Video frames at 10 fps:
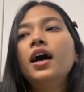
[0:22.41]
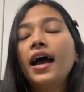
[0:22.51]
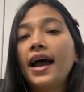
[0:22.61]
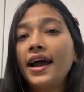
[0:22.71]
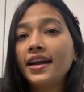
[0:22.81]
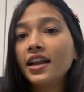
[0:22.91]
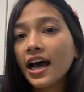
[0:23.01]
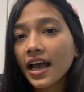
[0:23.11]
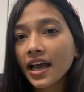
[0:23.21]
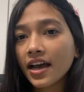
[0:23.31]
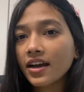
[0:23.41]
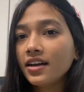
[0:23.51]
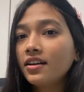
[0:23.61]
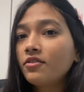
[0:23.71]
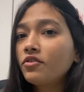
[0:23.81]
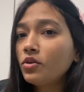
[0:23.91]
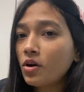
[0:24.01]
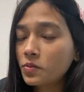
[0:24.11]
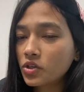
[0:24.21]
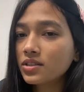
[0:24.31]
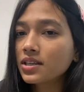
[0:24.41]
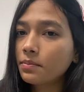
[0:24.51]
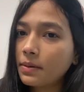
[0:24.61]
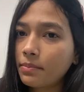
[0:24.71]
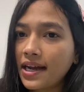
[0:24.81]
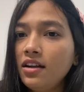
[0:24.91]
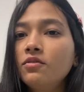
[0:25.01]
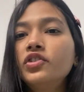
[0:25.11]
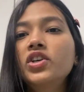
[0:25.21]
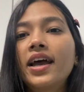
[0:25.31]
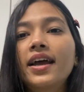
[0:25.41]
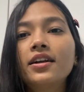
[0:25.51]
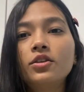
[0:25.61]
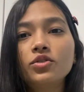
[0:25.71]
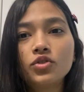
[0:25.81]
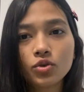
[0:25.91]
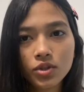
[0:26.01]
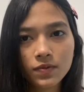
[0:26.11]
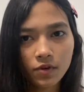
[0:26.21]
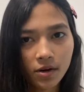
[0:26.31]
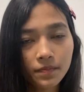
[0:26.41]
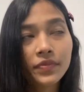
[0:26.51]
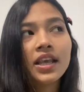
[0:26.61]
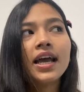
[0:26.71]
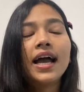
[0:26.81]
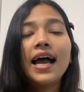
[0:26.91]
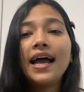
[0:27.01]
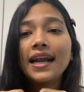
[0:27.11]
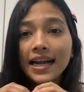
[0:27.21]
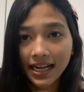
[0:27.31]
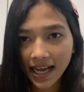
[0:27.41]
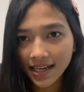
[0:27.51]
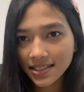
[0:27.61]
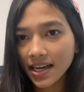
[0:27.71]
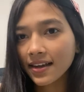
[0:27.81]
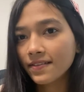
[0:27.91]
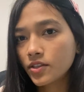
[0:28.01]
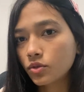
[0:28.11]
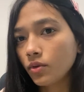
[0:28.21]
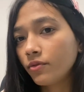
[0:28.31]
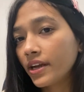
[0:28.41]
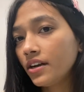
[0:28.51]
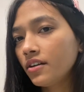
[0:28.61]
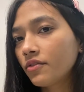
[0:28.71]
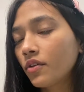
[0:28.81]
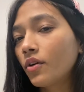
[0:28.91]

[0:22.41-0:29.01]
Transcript: and I had few options on my mind which I had to choose from, and at last I went